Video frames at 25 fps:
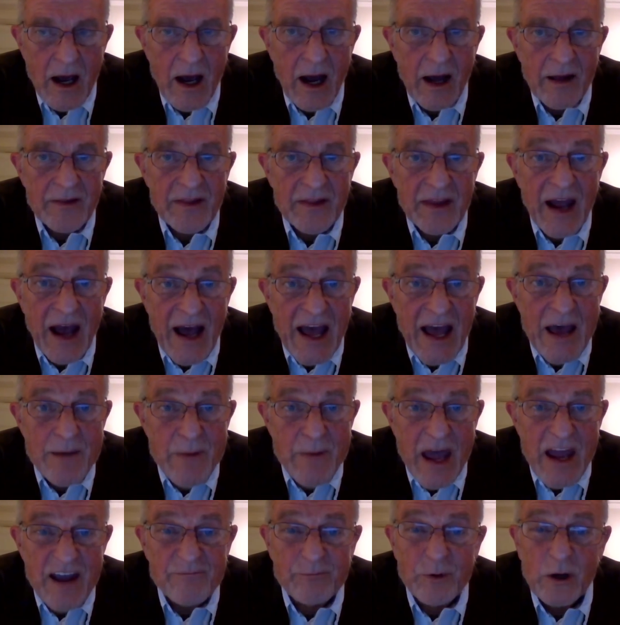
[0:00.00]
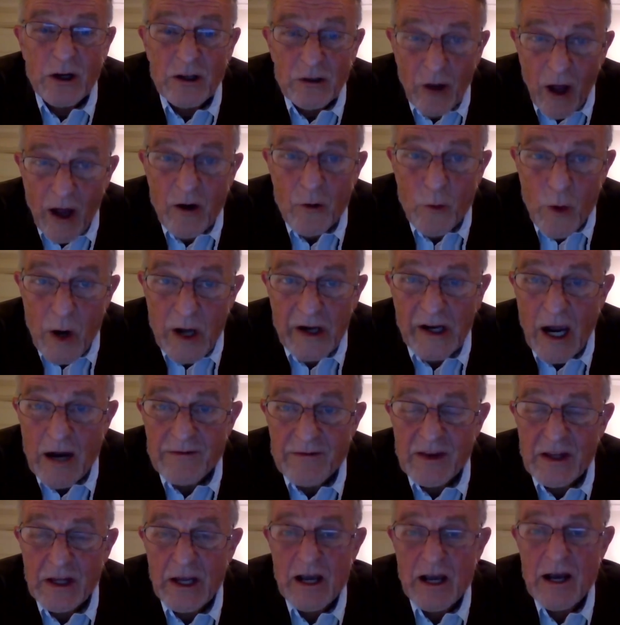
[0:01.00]
the IMA have put a lot of work over
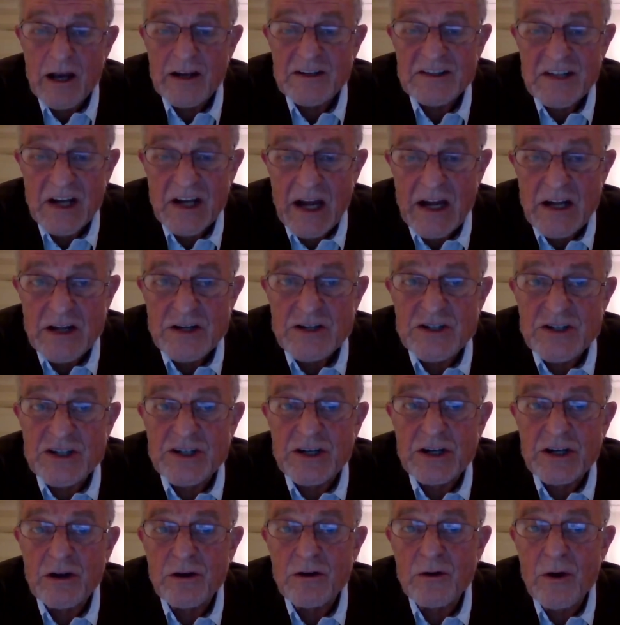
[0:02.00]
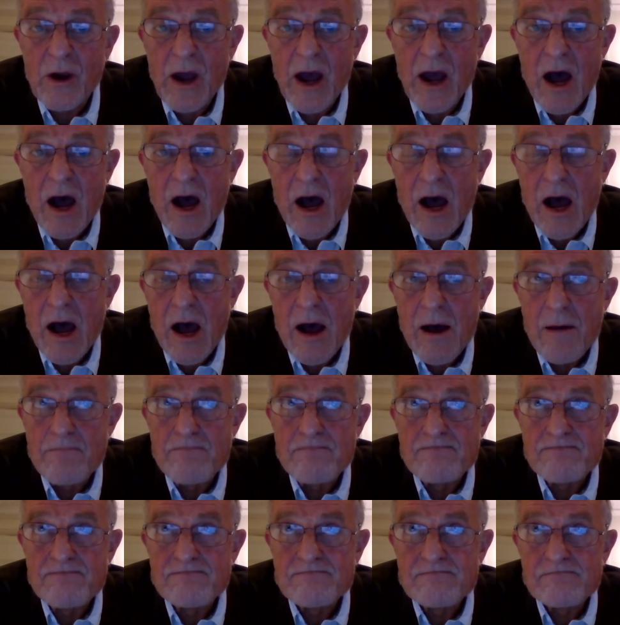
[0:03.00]
the years into
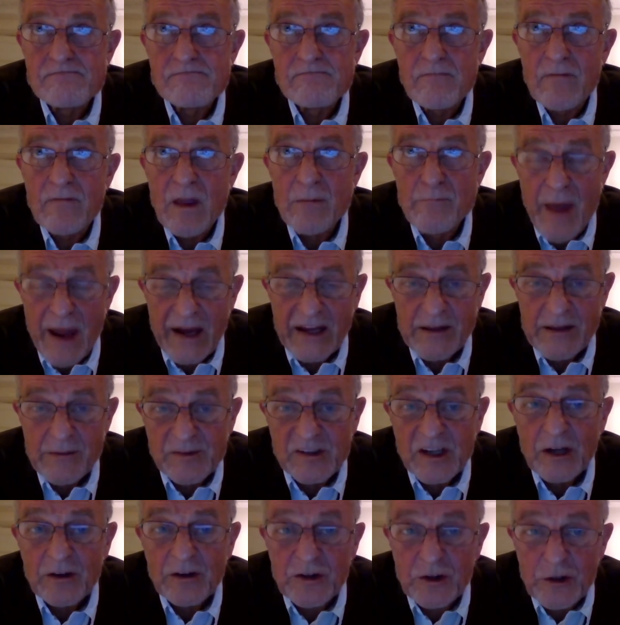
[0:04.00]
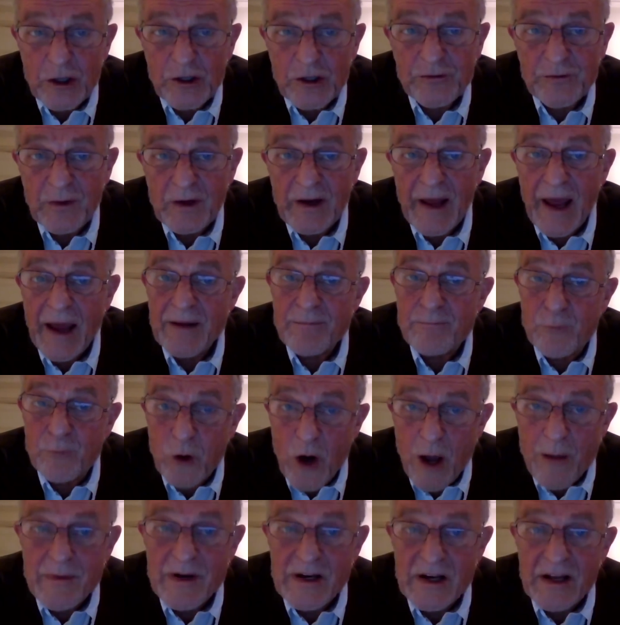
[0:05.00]
making themselves useful and
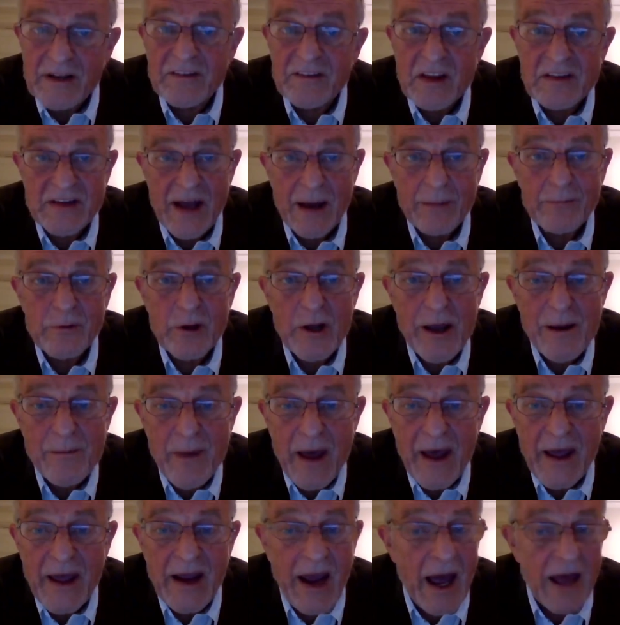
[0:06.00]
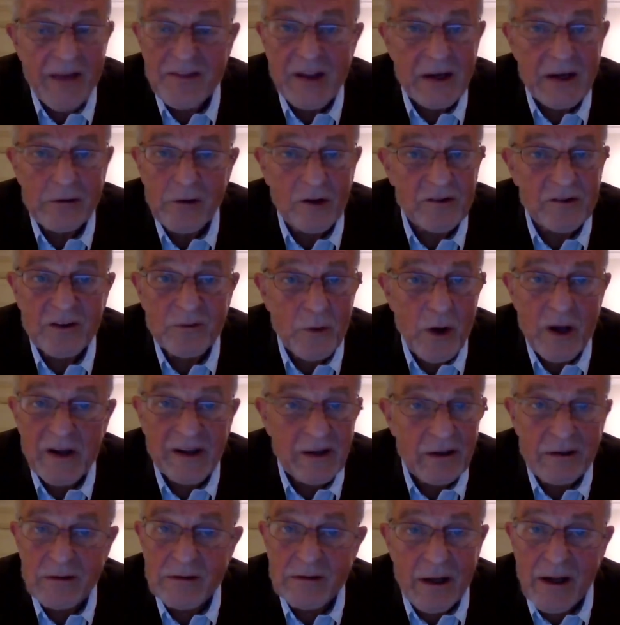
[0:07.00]
prominent at the WMA. I think lots of work,
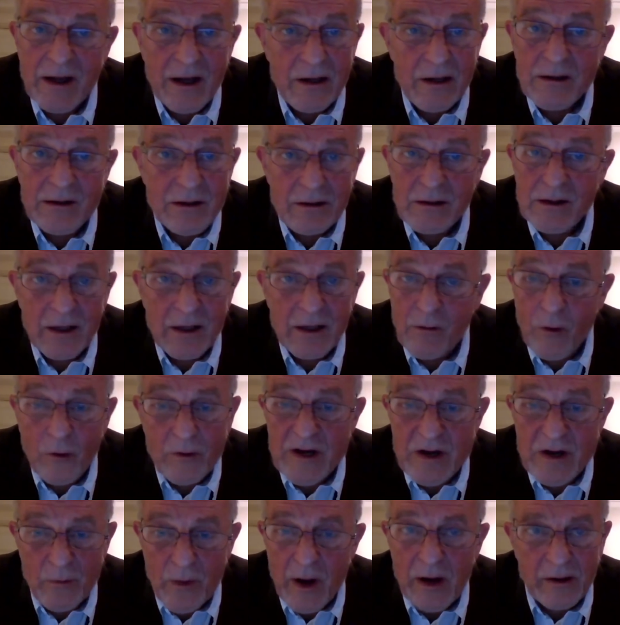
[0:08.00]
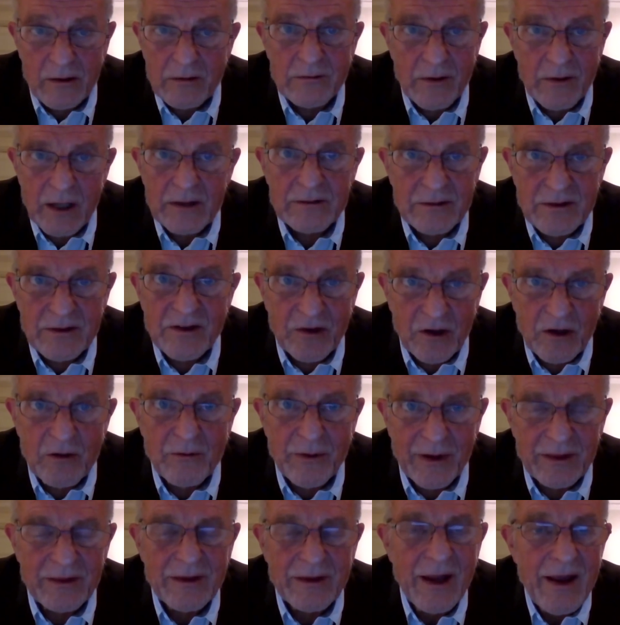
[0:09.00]
ordinary work to do
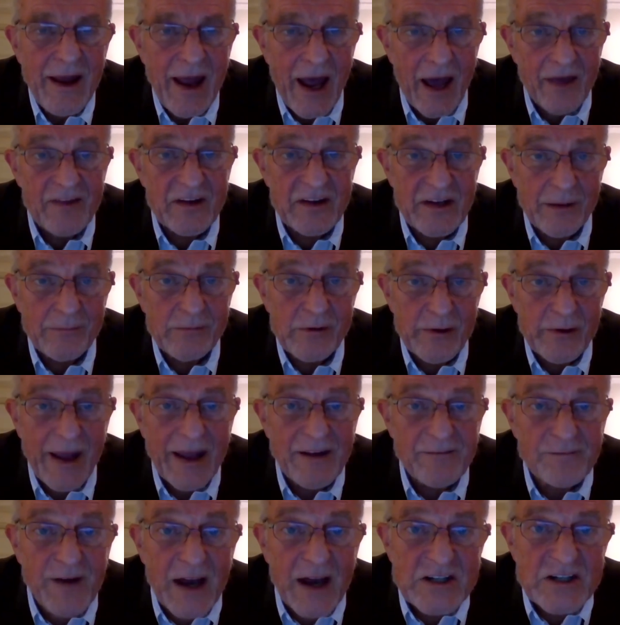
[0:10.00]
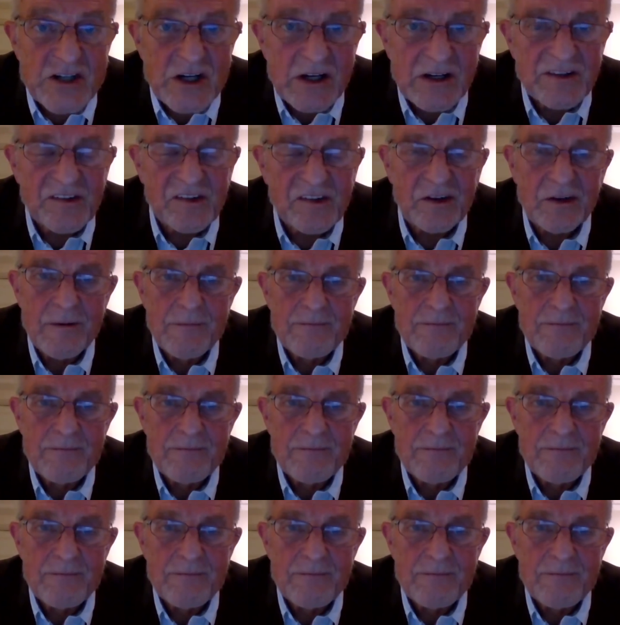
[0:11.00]
with how the WMA functions.